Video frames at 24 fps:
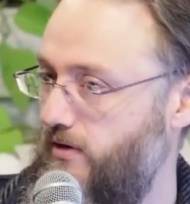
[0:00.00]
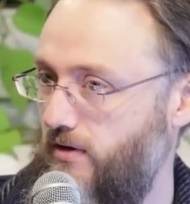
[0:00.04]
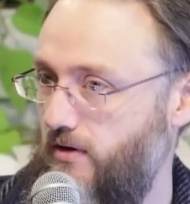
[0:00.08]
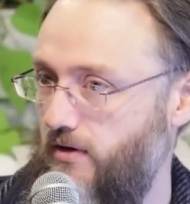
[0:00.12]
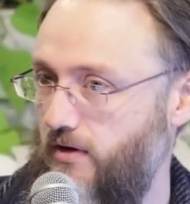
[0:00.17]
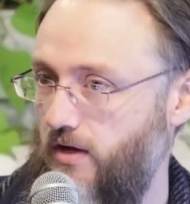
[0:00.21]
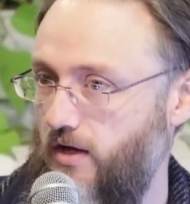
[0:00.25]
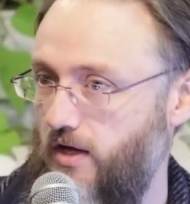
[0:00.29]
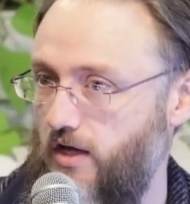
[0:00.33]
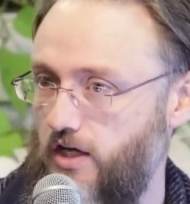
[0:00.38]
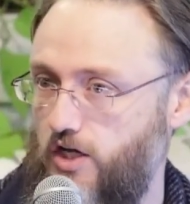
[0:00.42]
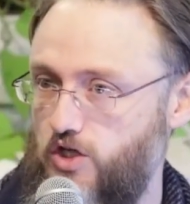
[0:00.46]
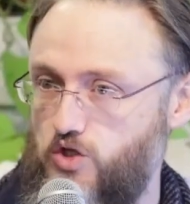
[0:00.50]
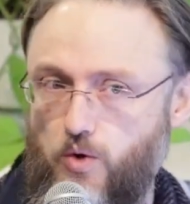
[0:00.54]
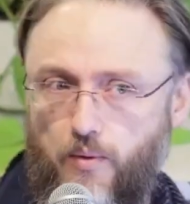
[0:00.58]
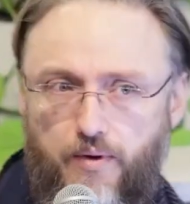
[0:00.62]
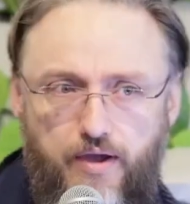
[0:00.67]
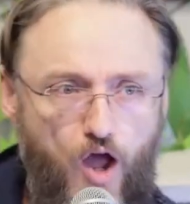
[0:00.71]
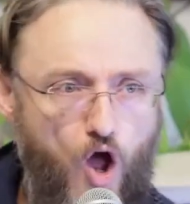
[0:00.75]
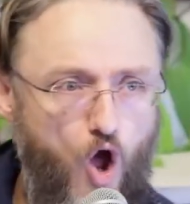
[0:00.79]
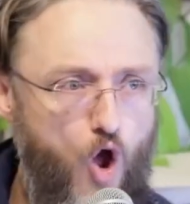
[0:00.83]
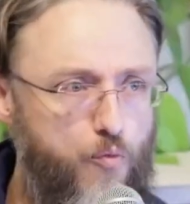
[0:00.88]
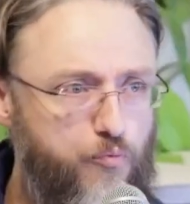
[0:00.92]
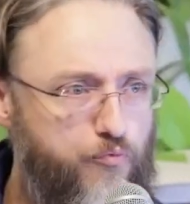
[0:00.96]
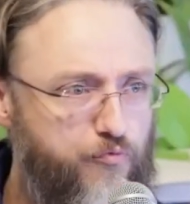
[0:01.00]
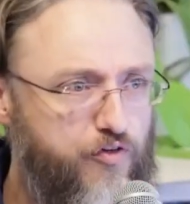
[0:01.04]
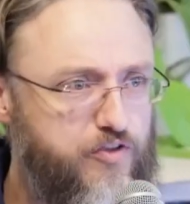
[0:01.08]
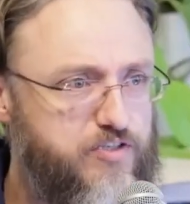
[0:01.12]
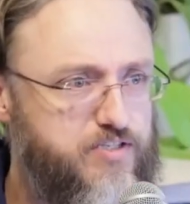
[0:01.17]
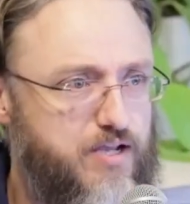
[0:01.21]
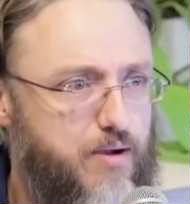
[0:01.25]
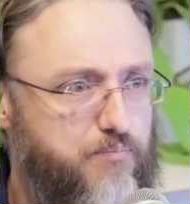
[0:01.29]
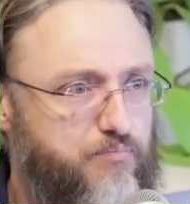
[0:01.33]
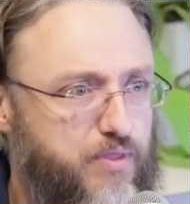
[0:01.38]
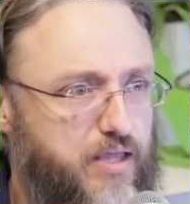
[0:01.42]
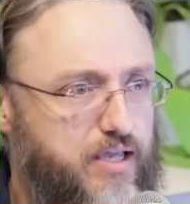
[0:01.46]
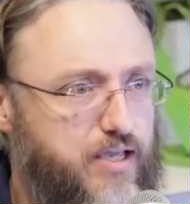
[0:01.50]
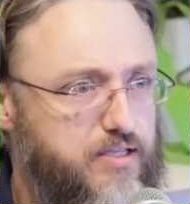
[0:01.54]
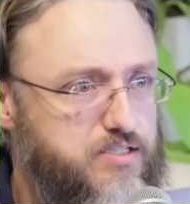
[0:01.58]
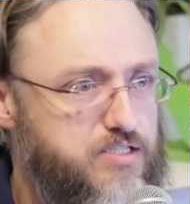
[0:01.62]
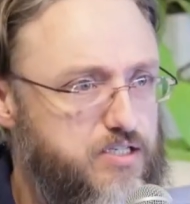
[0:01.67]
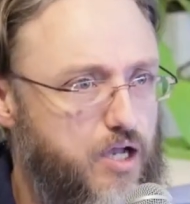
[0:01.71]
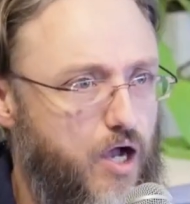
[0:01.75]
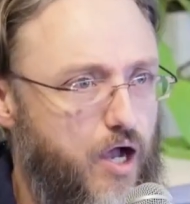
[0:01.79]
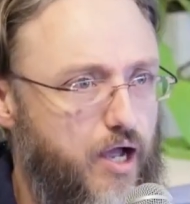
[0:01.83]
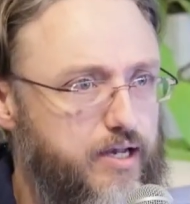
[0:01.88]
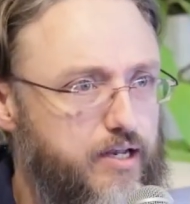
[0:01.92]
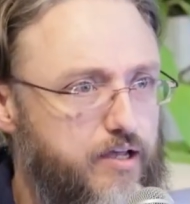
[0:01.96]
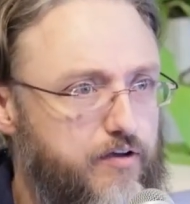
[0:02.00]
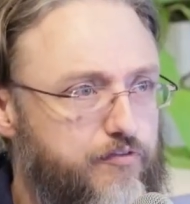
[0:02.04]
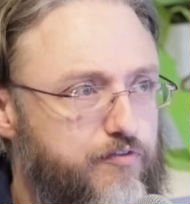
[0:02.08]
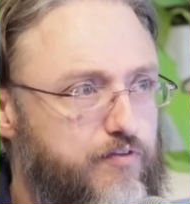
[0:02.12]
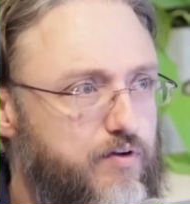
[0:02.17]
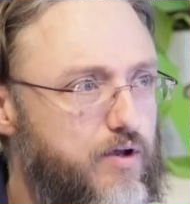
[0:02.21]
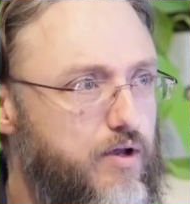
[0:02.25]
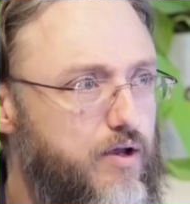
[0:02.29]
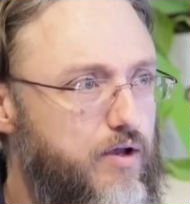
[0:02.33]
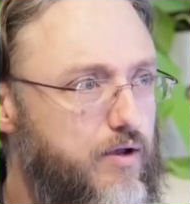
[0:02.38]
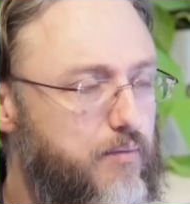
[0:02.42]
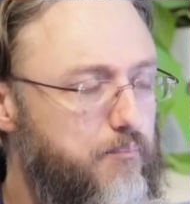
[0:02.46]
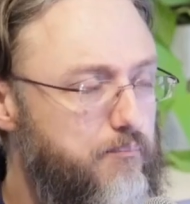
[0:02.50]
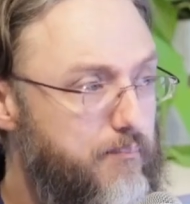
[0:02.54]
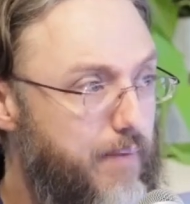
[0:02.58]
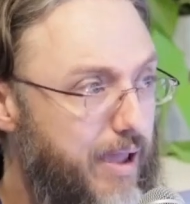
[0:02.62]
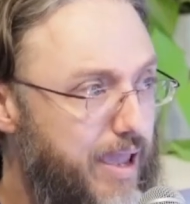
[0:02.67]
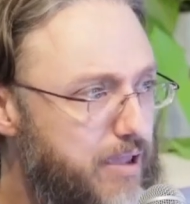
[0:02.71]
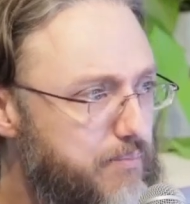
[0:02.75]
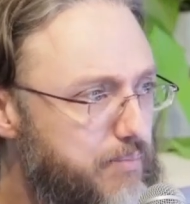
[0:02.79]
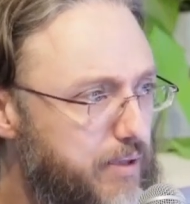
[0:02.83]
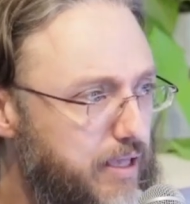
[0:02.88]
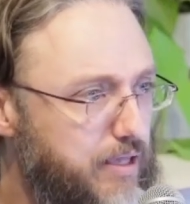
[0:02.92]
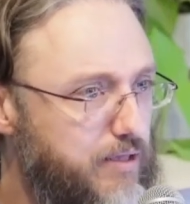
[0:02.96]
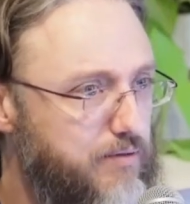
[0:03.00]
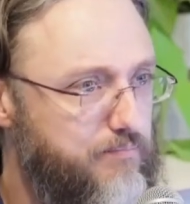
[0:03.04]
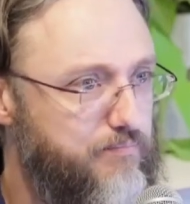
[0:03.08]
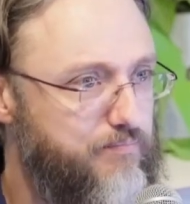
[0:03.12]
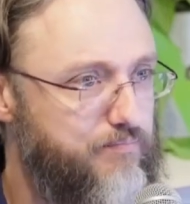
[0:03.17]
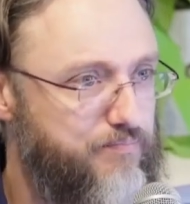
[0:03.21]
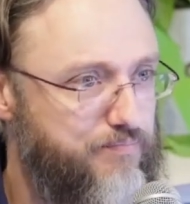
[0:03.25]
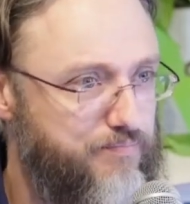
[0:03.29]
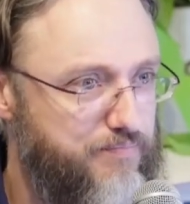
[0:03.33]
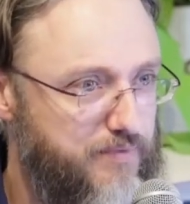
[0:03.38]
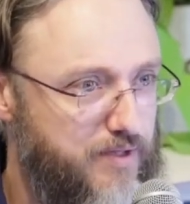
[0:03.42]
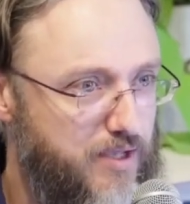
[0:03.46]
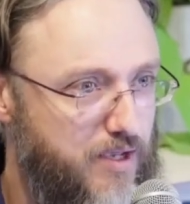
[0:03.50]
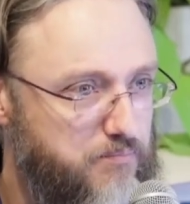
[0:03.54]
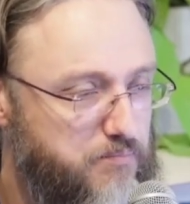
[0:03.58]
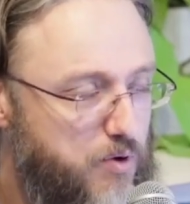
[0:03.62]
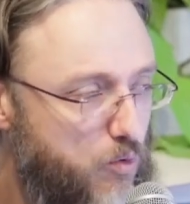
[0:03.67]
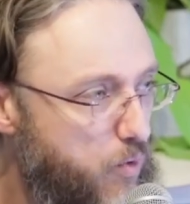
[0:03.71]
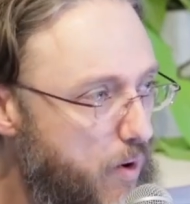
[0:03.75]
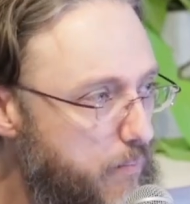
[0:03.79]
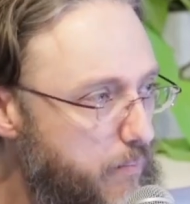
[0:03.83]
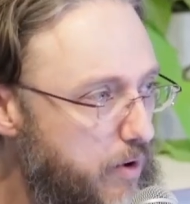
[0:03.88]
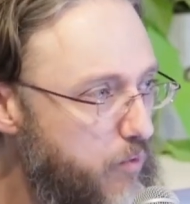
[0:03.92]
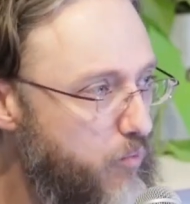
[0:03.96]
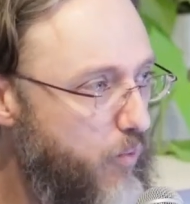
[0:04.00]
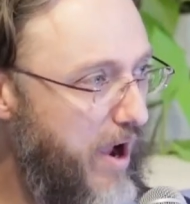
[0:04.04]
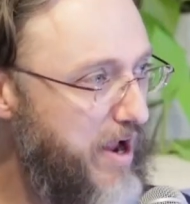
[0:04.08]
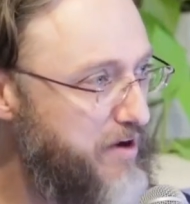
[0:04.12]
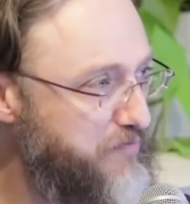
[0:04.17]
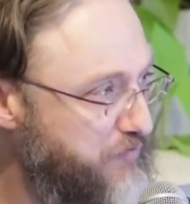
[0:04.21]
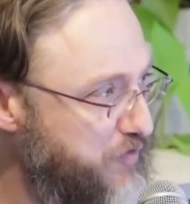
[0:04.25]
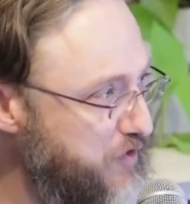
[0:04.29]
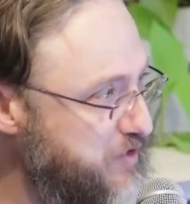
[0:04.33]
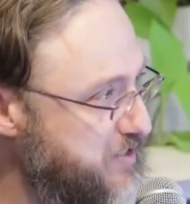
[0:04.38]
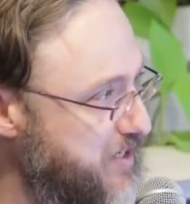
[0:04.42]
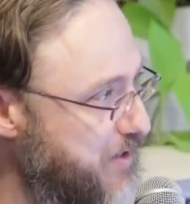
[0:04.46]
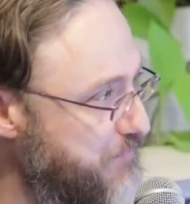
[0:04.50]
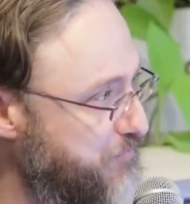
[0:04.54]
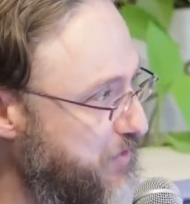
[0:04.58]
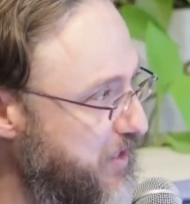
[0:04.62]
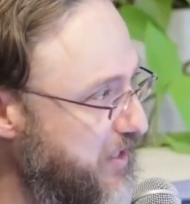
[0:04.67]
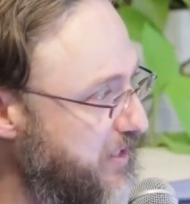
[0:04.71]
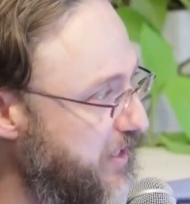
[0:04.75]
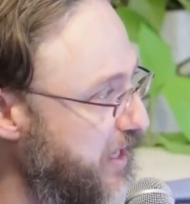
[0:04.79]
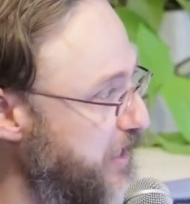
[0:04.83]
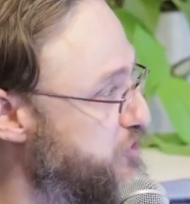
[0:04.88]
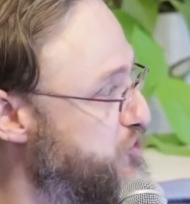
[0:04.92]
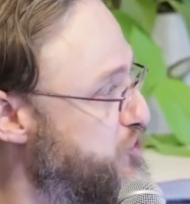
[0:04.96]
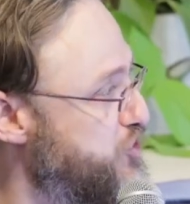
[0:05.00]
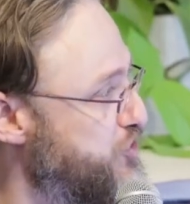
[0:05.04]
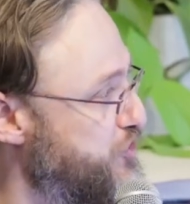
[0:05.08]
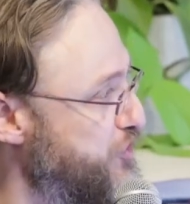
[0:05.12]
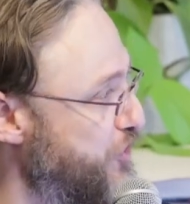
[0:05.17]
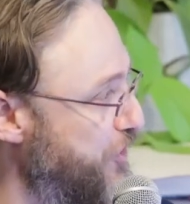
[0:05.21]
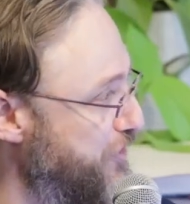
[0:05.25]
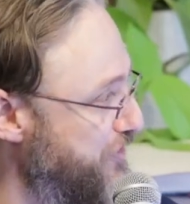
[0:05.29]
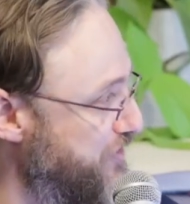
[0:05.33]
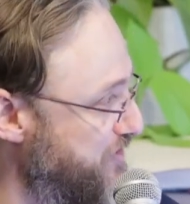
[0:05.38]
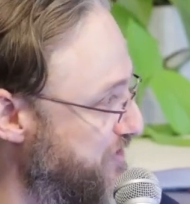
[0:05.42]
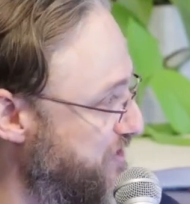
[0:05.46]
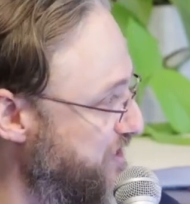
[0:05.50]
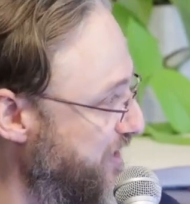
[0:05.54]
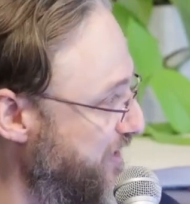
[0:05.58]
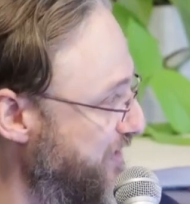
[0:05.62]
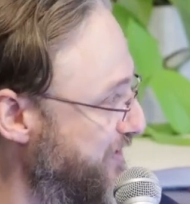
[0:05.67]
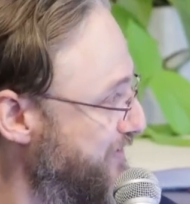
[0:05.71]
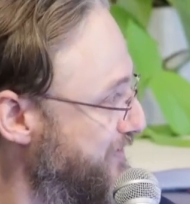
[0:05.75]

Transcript: Because when we hope for something, it's kind of maybe. But when we wait for something, it's certainty.